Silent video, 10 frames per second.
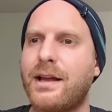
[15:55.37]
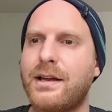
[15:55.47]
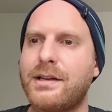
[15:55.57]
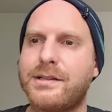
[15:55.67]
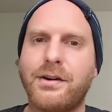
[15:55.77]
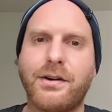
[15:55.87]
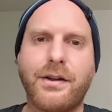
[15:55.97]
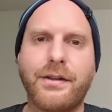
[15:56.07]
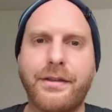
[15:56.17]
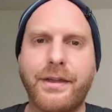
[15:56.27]
So
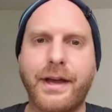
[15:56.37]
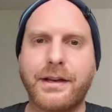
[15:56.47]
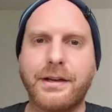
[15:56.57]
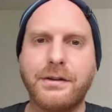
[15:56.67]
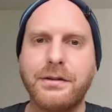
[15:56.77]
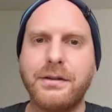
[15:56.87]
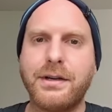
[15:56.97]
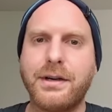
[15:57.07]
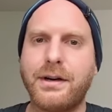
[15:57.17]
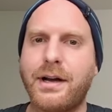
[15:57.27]
thank you.
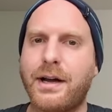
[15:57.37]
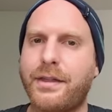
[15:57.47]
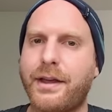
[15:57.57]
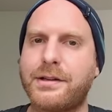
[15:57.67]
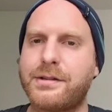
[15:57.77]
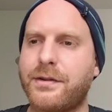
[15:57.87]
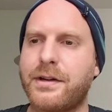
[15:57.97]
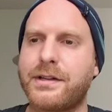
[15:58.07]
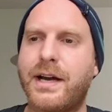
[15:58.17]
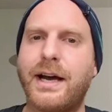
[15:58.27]
Thanks for your
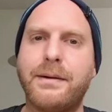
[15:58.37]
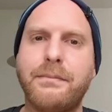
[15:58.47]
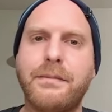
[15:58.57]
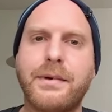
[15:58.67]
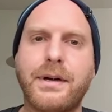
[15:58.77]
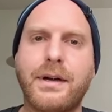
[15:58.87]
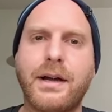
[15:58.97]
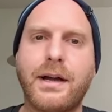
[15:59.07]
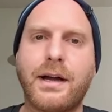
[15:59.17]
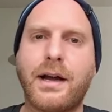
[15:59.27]
time.
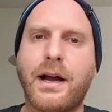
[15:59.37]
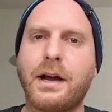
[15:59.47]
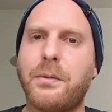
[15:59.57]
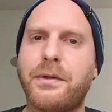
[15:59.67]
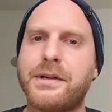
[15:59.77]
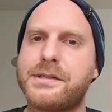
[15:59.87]
I hope there's